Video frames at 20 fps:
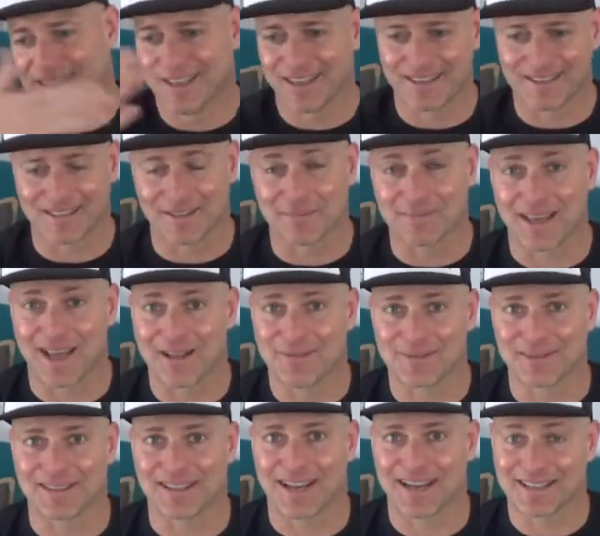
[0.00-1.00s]
and
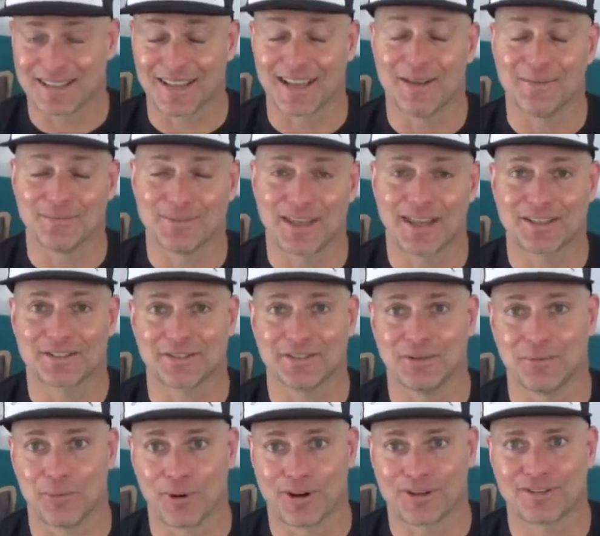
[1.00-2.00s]
sometimes, a lot of times, actually
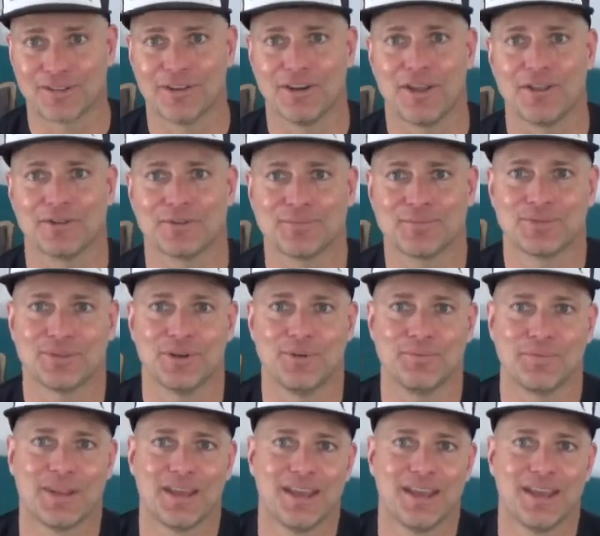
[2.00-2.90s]
it works in another. So